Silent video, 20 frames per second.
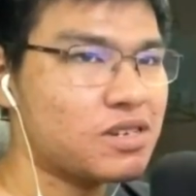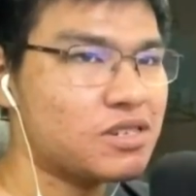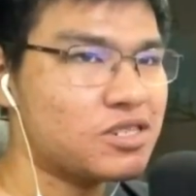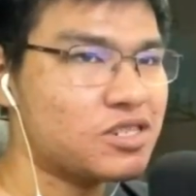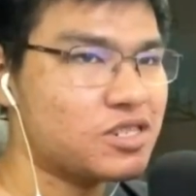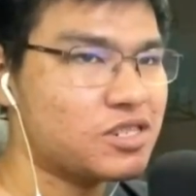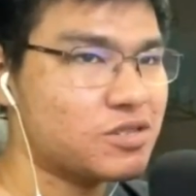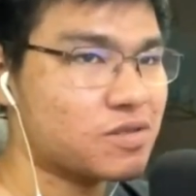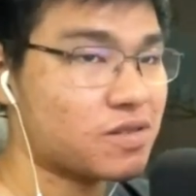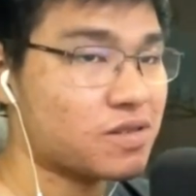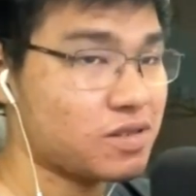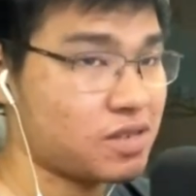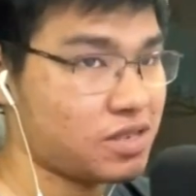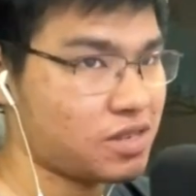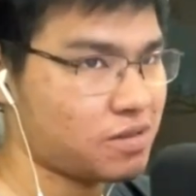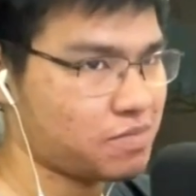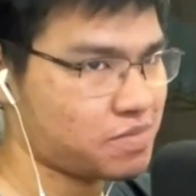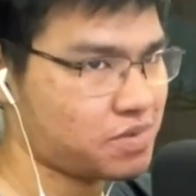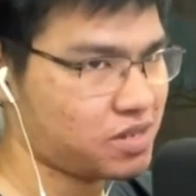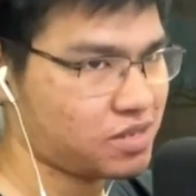Shiori
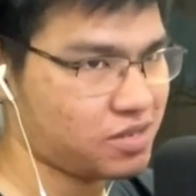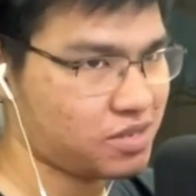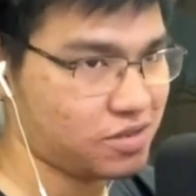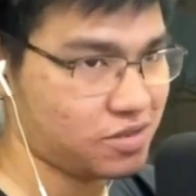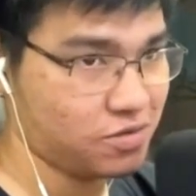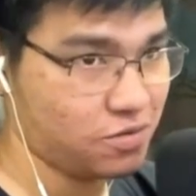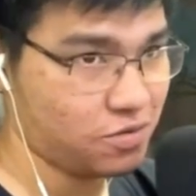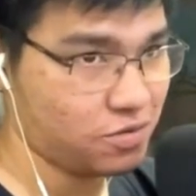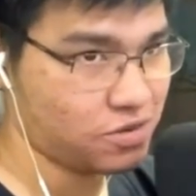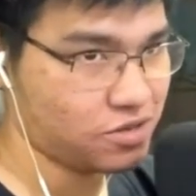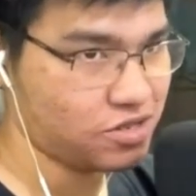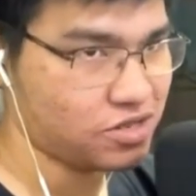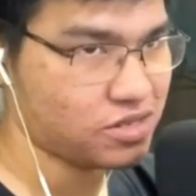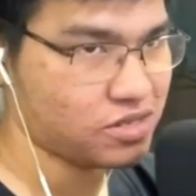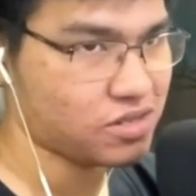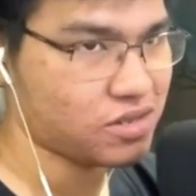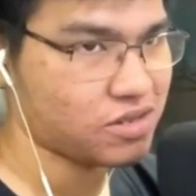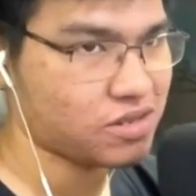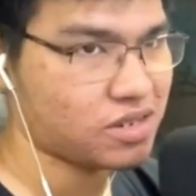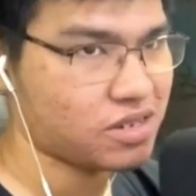Senpai is gorgeous
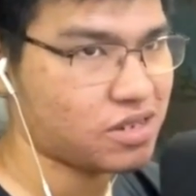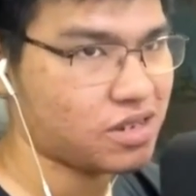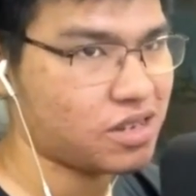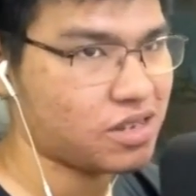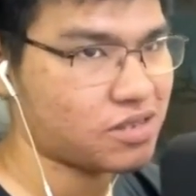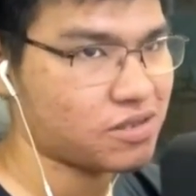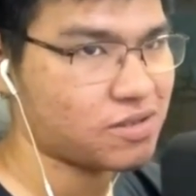looking as